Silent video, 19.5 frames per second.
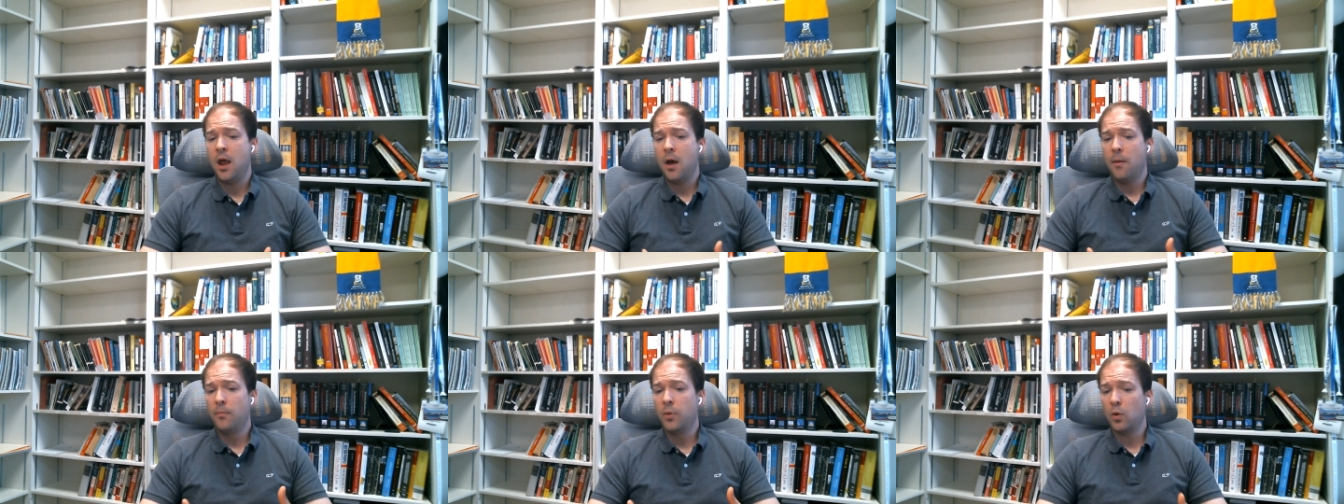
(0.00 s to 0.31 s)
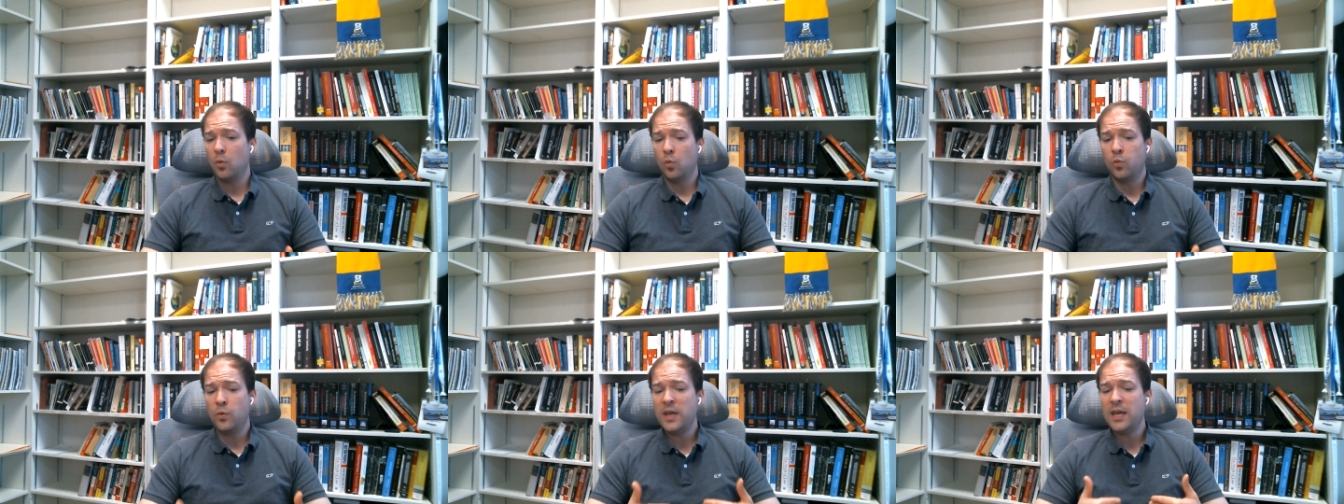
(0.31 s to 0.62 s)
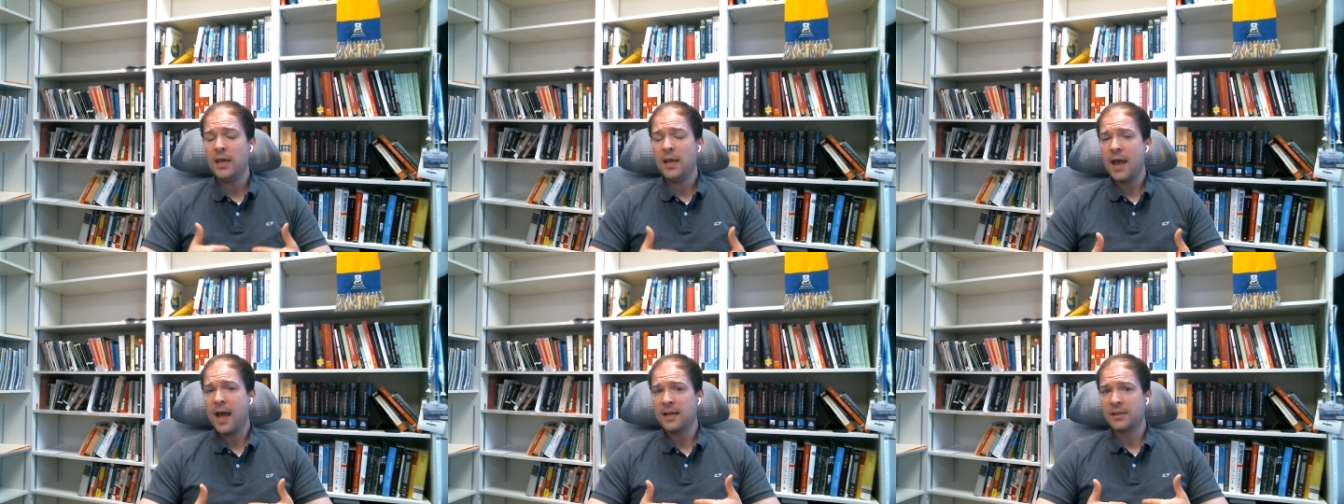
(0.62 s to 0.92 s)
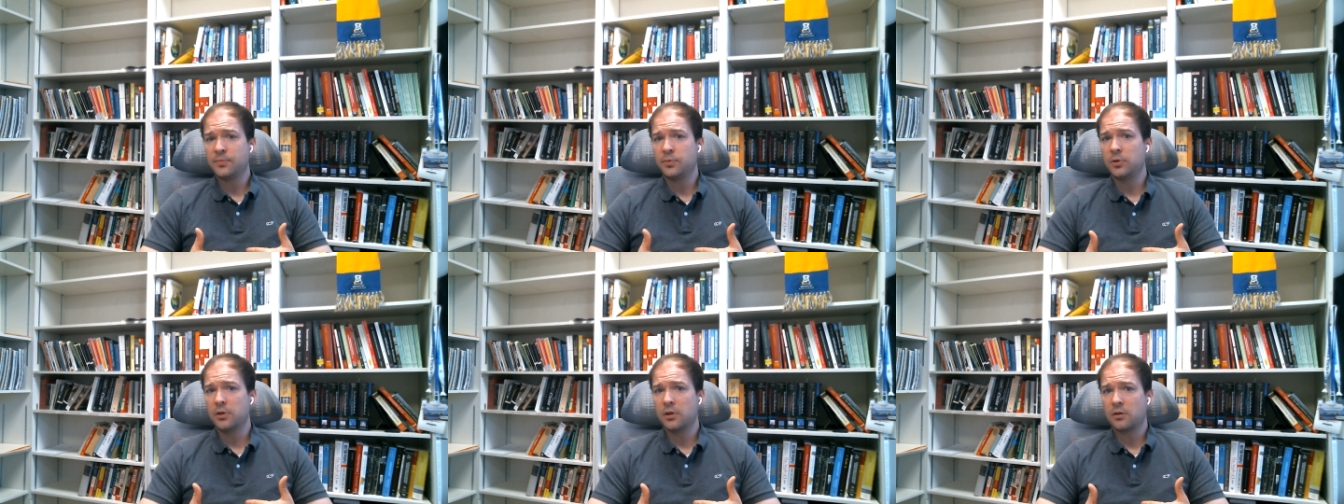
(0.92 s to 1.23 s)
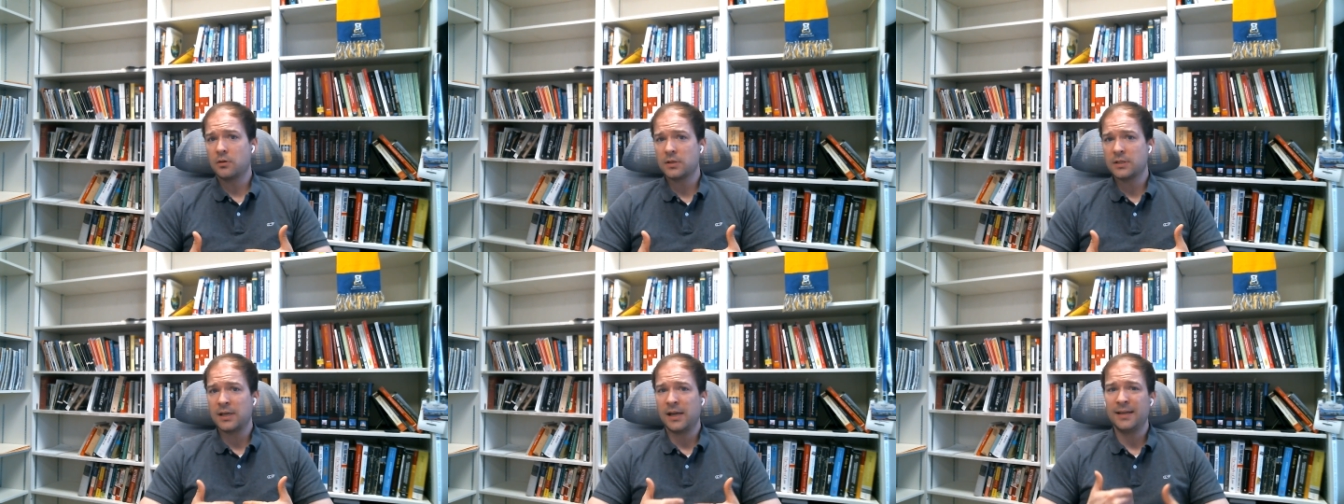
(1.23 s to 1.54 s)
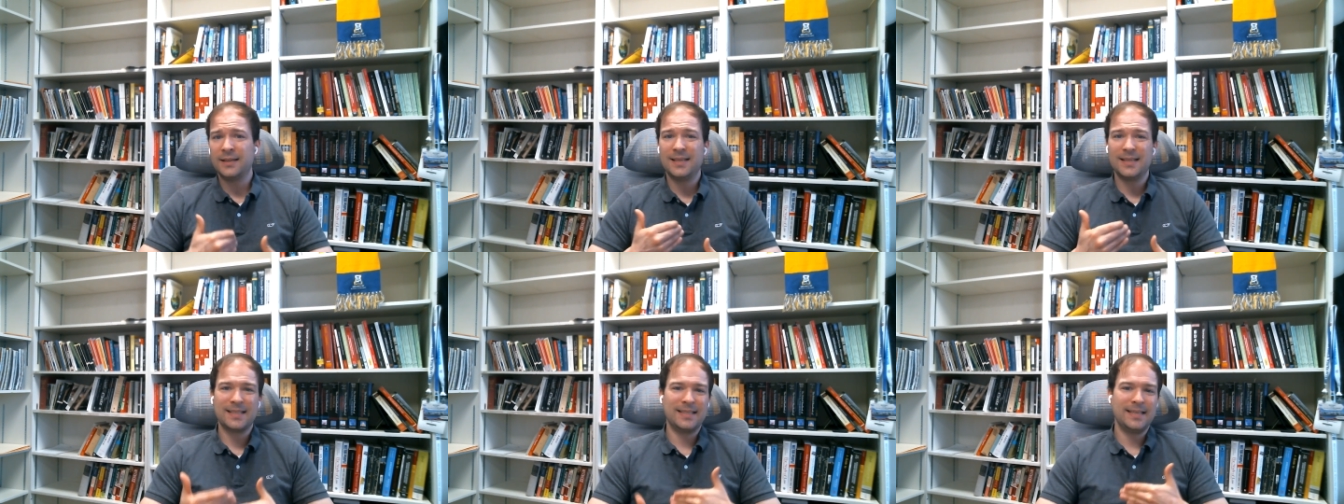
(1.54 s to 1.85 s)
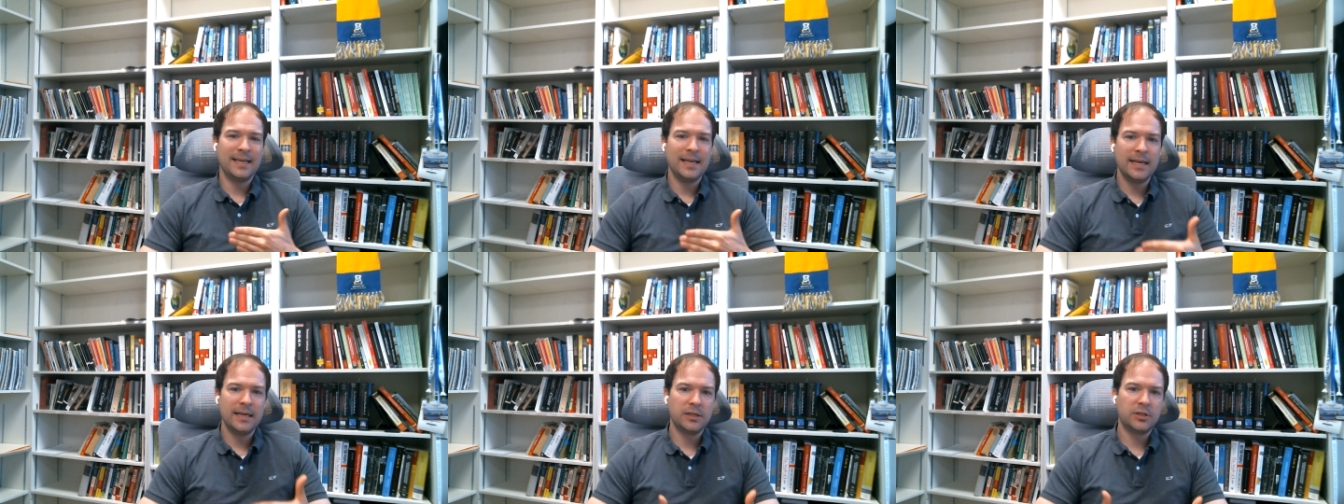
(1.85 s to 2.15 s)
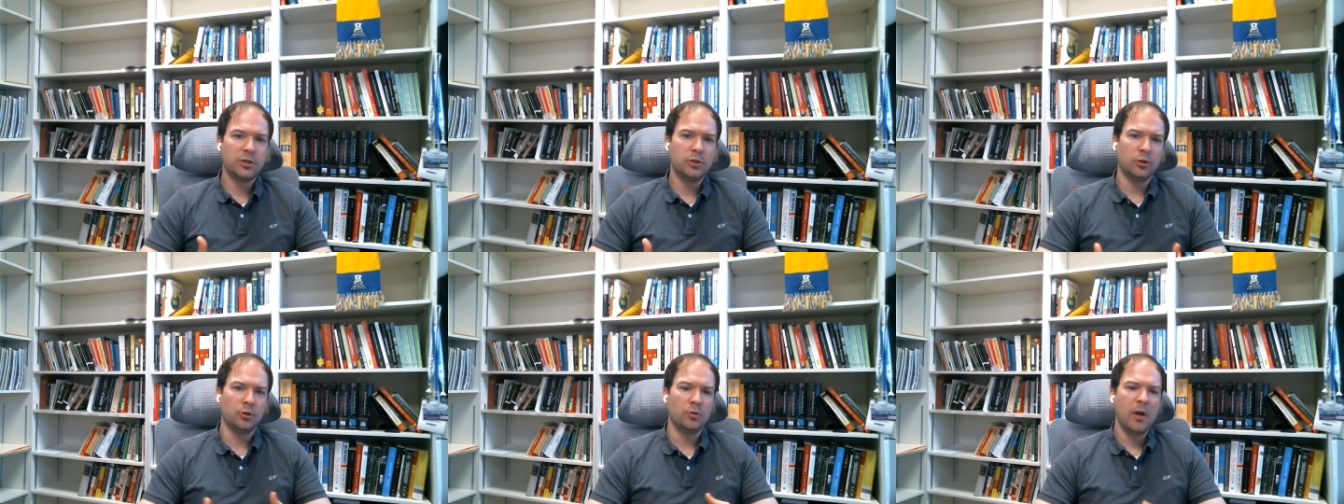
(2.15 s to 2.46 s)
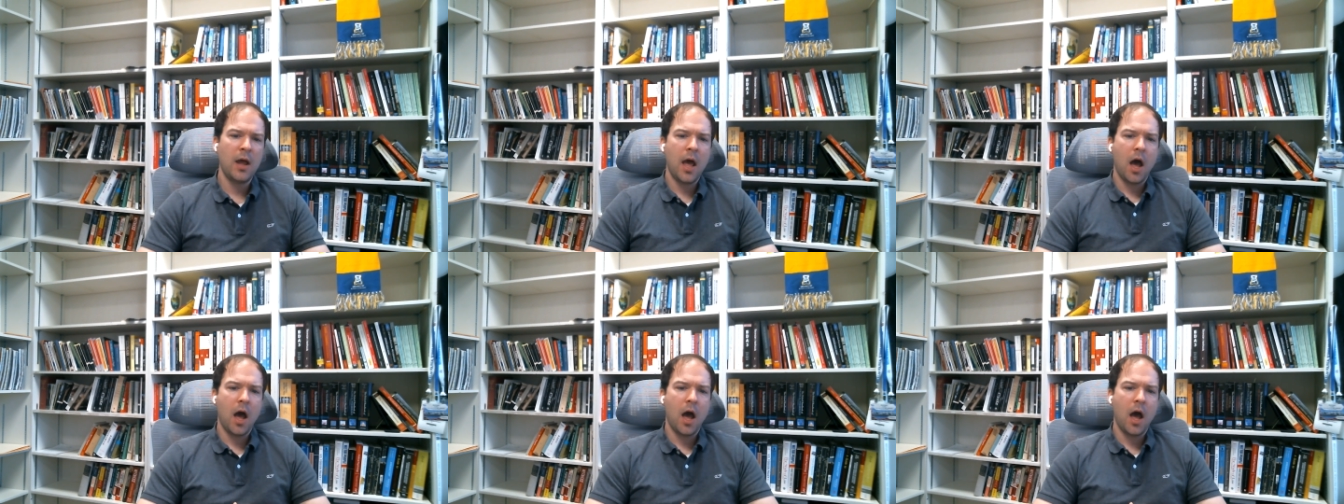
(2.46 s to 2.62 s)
But we, as political scientists, need to